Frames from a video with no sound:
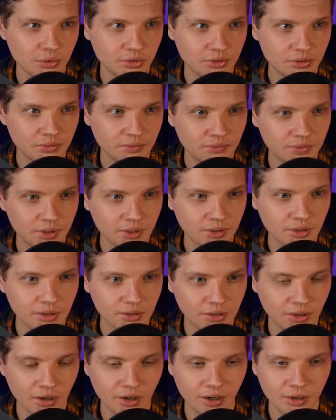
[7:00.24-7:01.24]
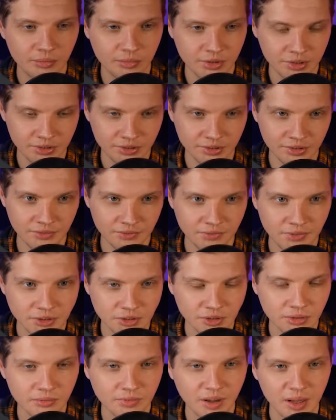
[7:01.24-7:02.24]
symfony.com, which is an
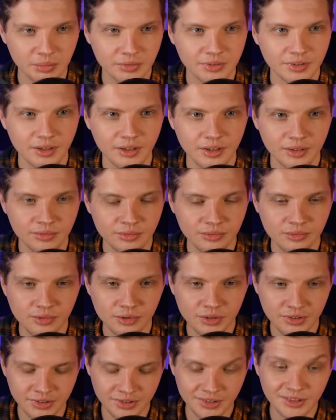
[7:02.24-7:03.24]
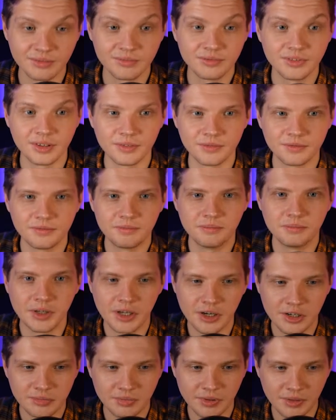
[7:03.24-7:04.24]
official website for Symfony
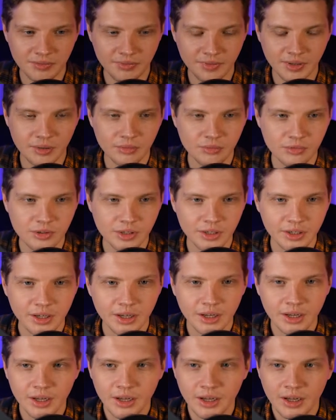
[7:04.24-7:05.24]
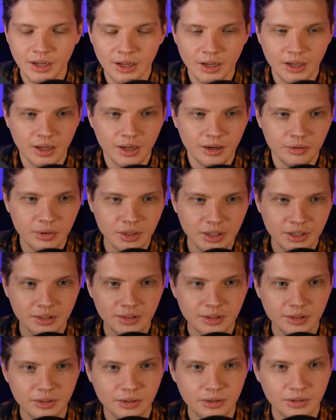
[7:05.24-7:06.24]
PHP framework, we
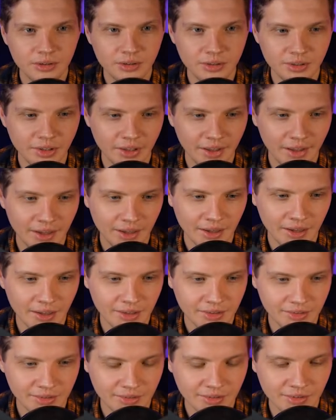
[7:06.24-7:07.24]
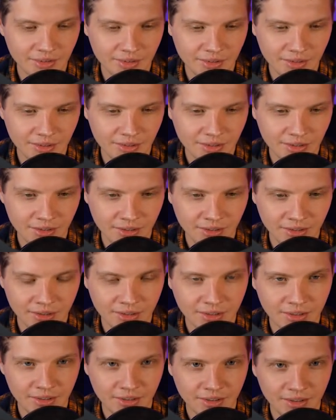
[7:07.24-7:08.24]
can learn that the
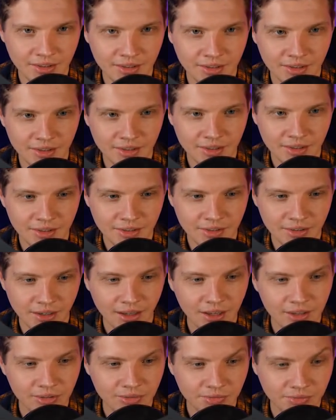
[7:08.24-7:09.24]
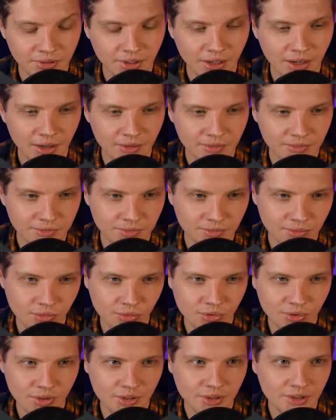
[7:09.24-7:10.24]
end of life
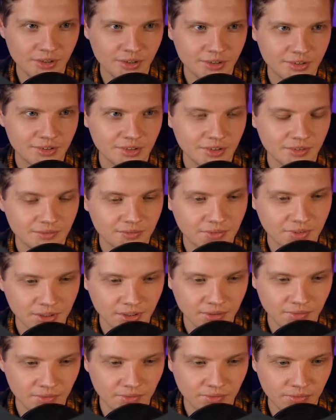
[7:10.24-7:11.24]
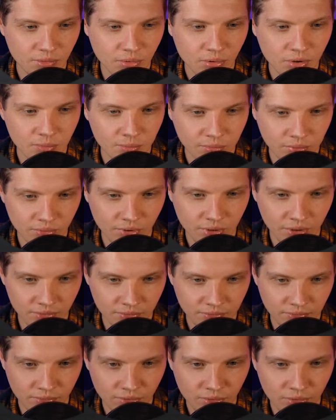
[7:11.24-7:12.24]
for Symfony
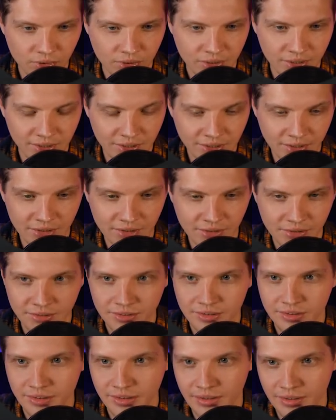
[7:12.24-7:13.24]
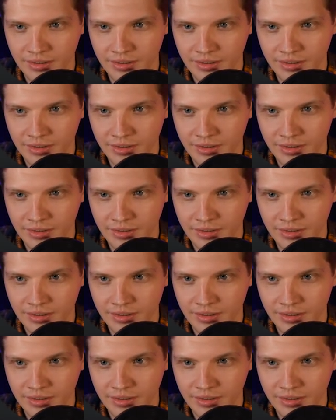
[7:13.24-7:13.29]
4.4 is